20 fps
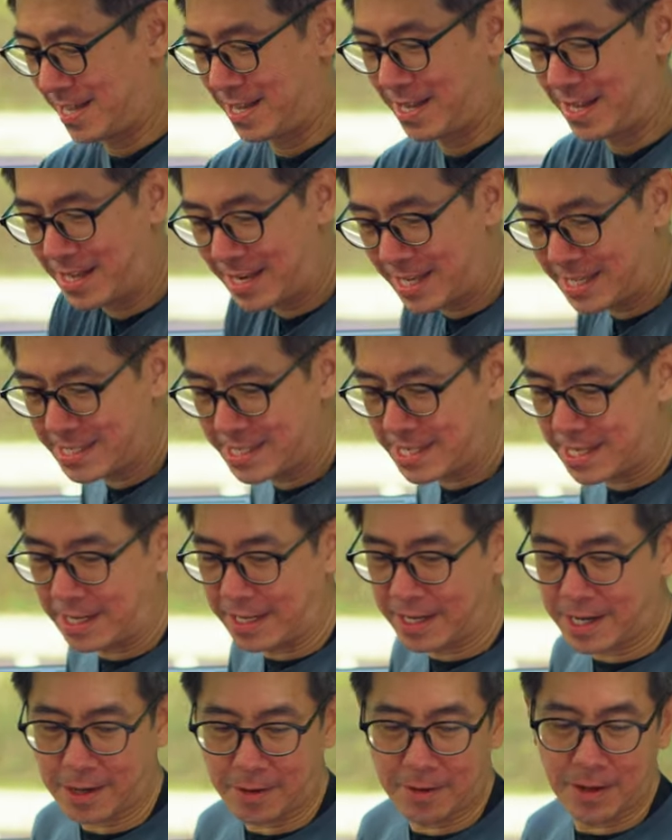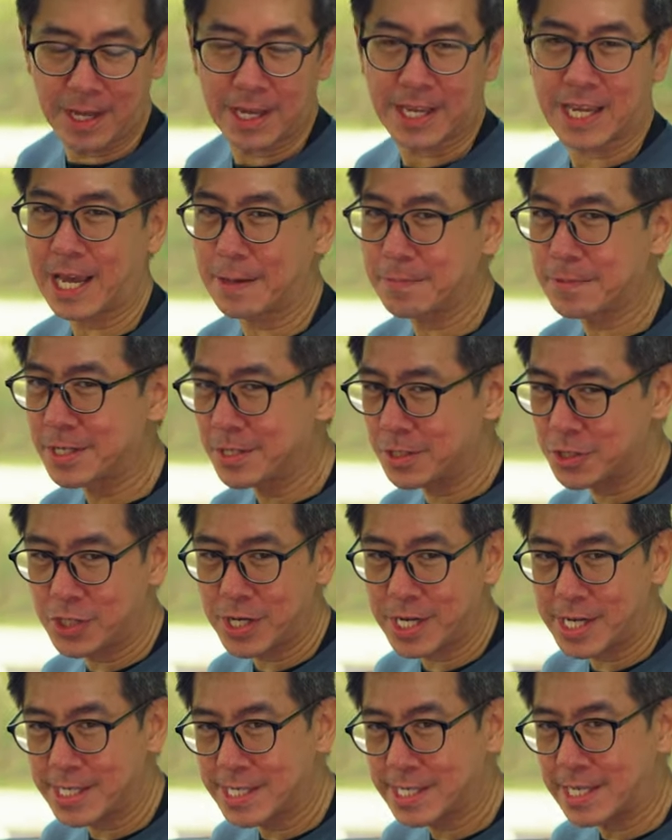Now let's see. Now, captain's
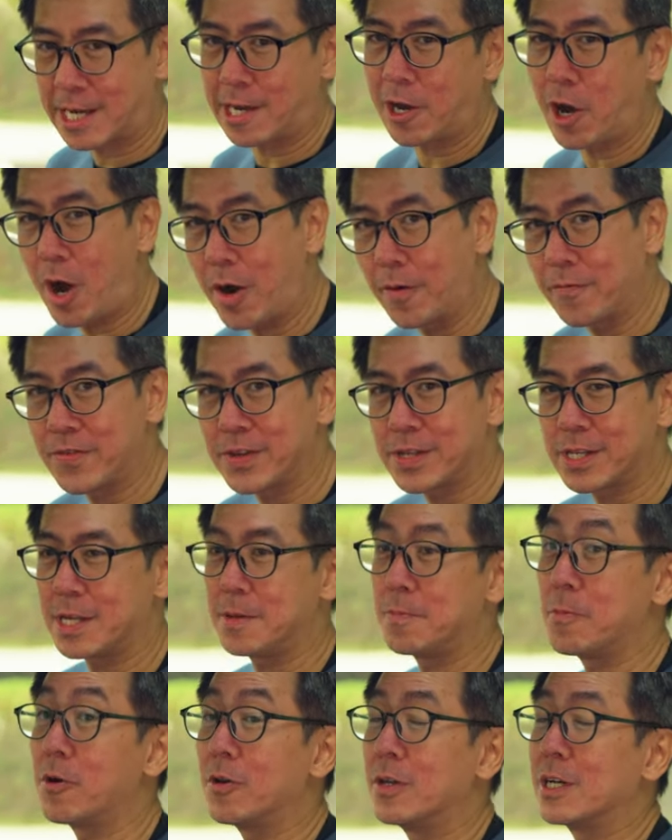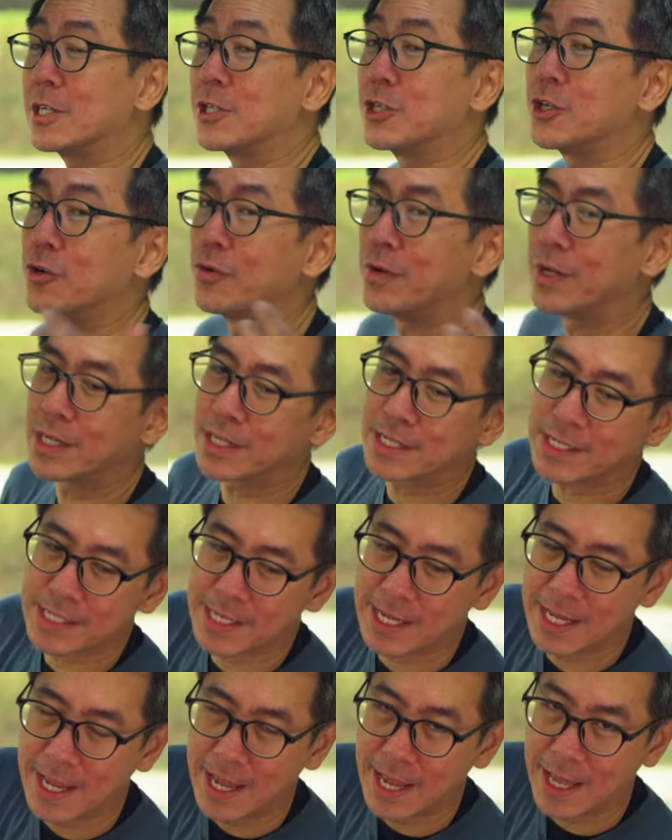chairs are obviously more luxurious
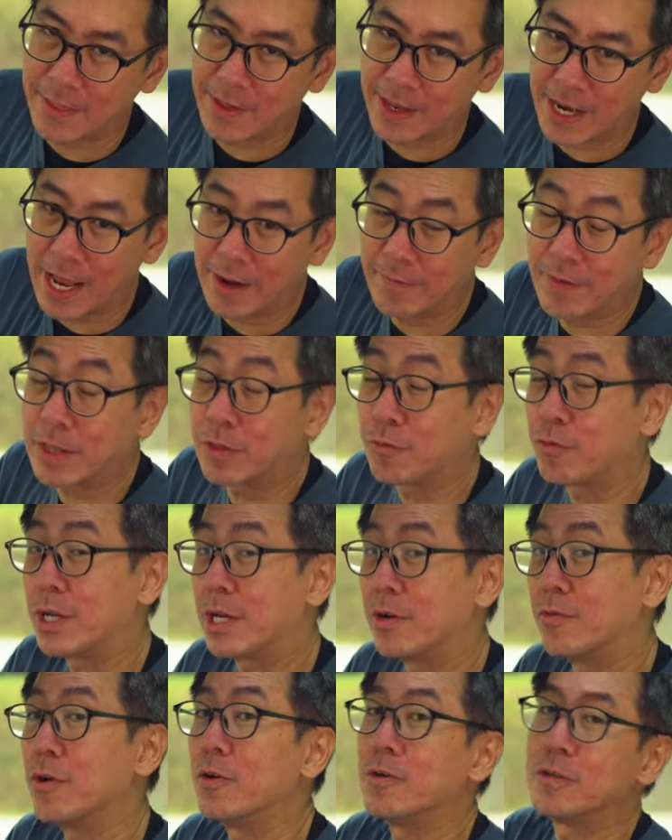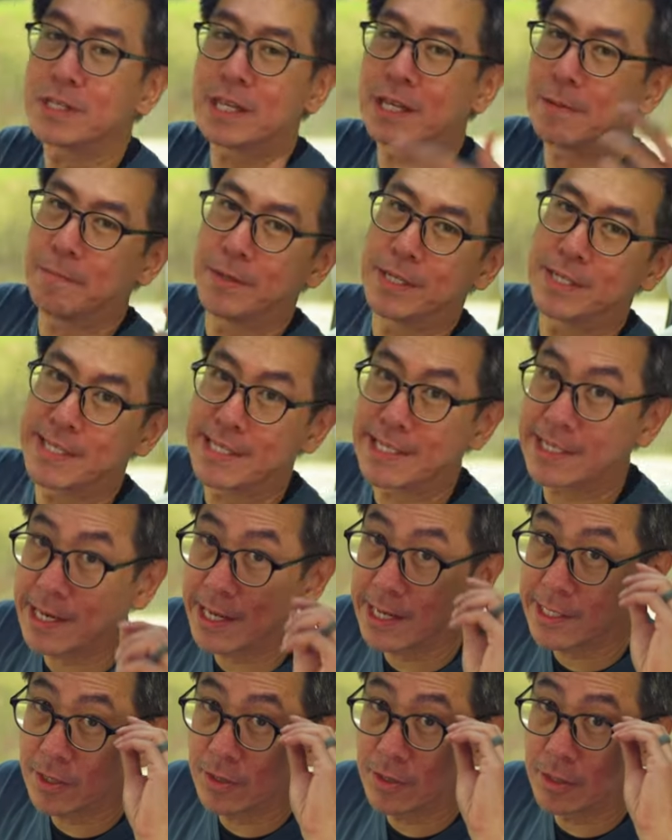than having three in a row. It's like business
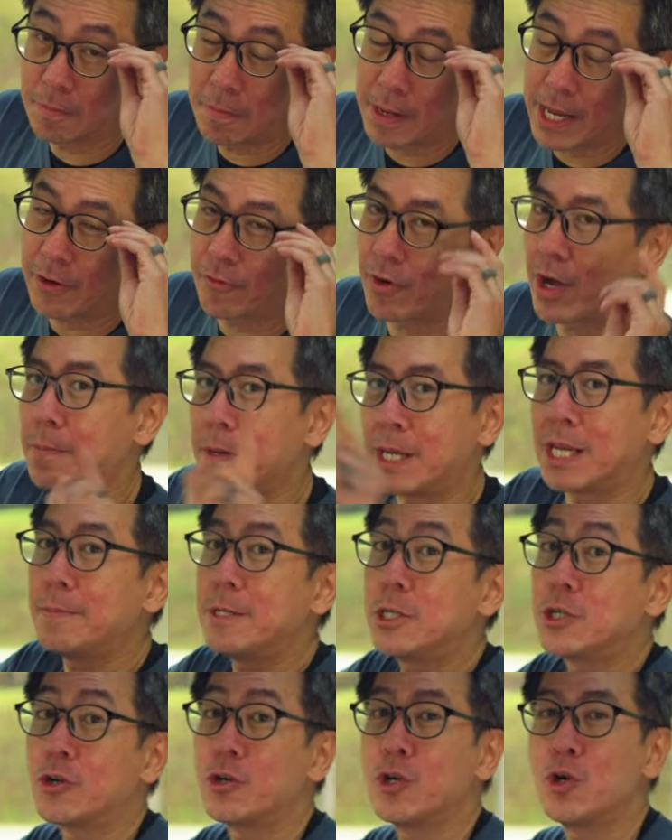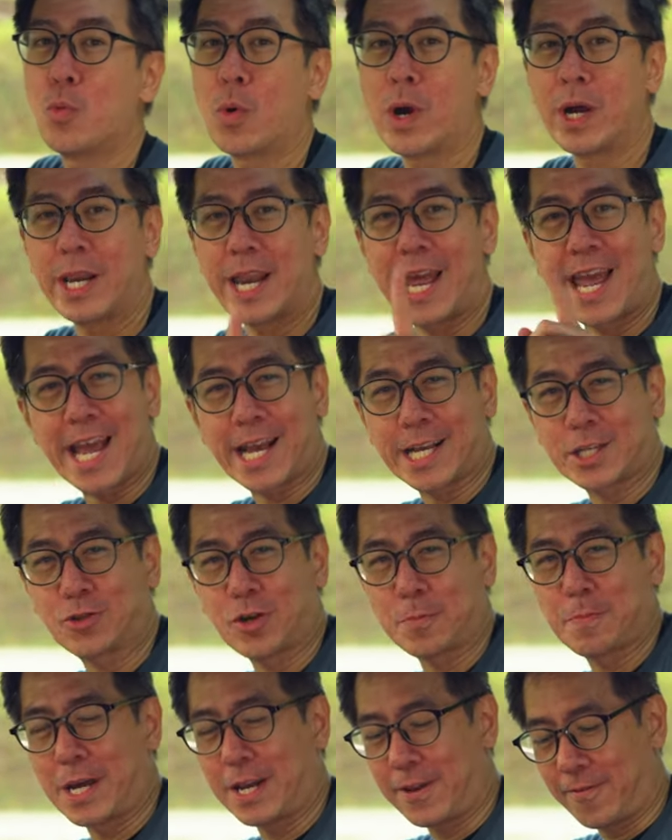class on the plane, right? But let me show you one
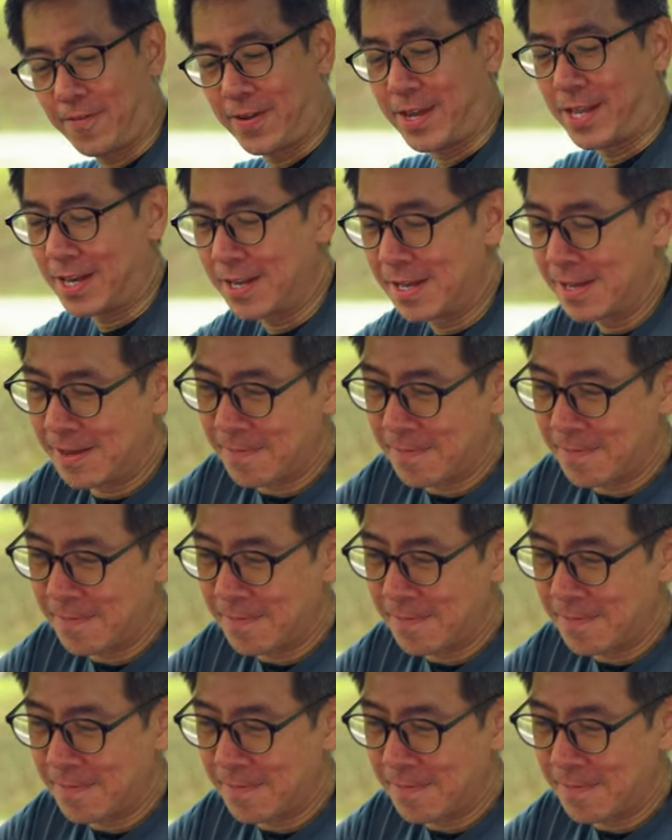extra benefit.